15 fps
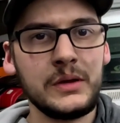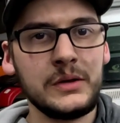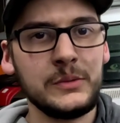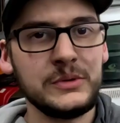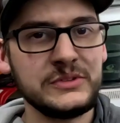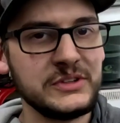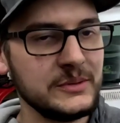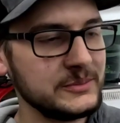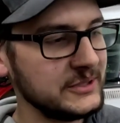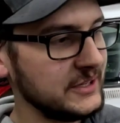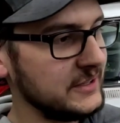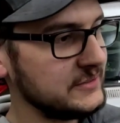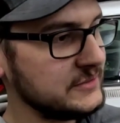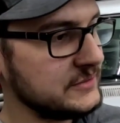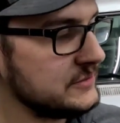What's up,
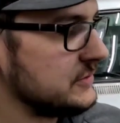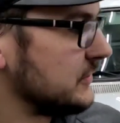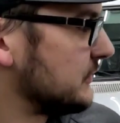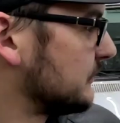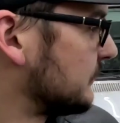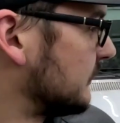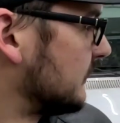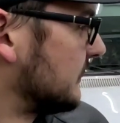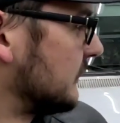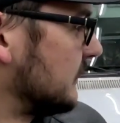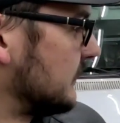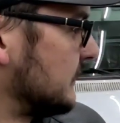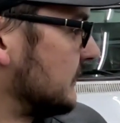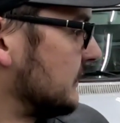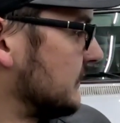guys? So
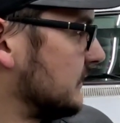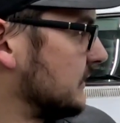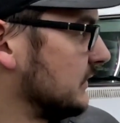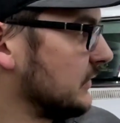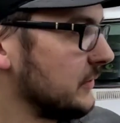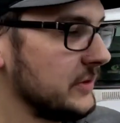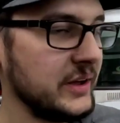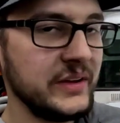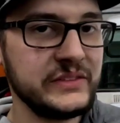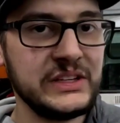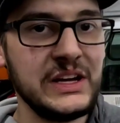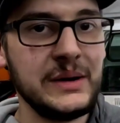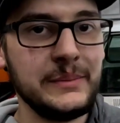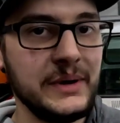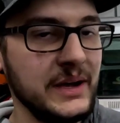I know the last
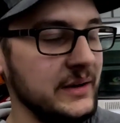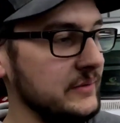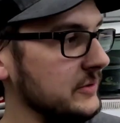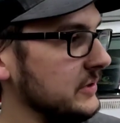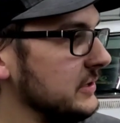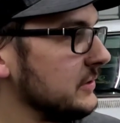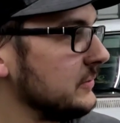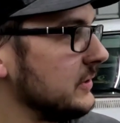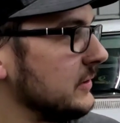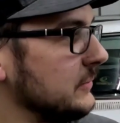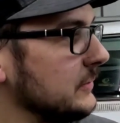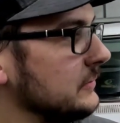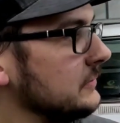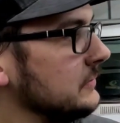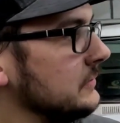time I had a video
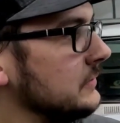going,